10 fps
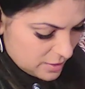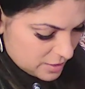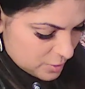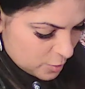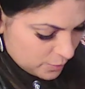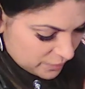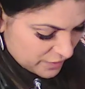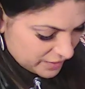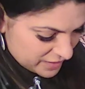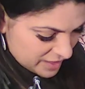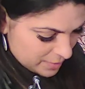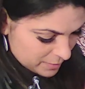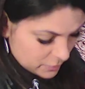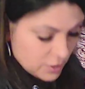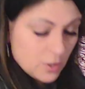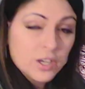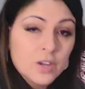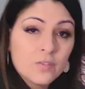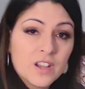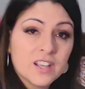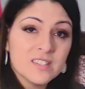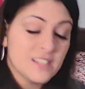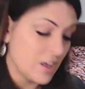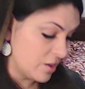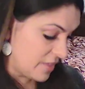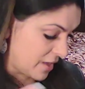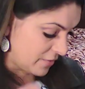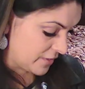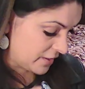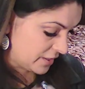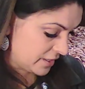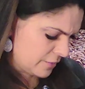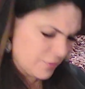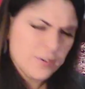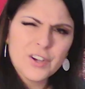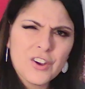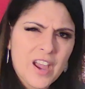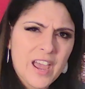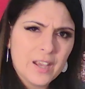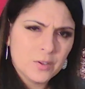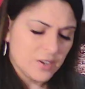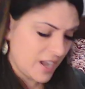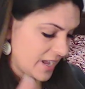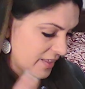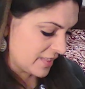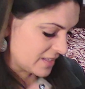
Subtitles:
Hopefully that, you know, can reconcile that feeling of regret, okay?